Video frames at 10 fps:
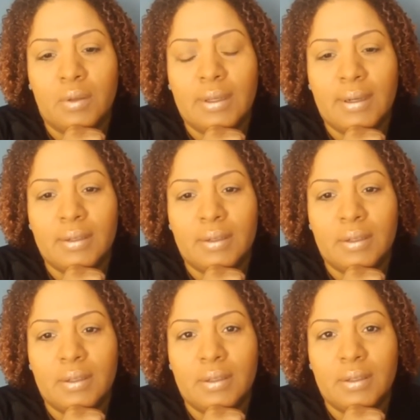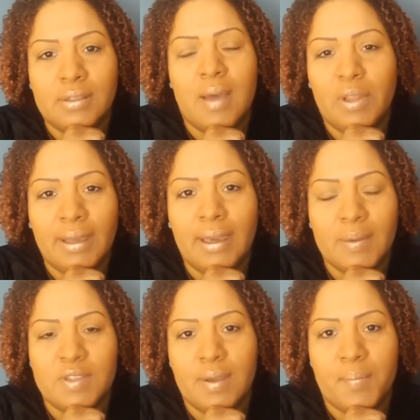Lord God is not playing
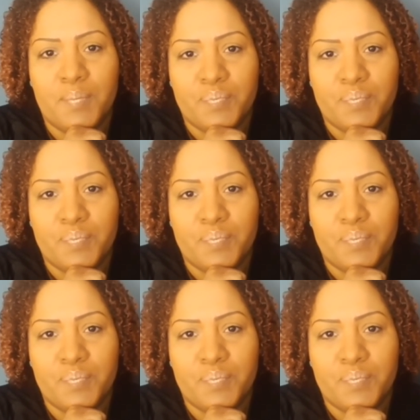games.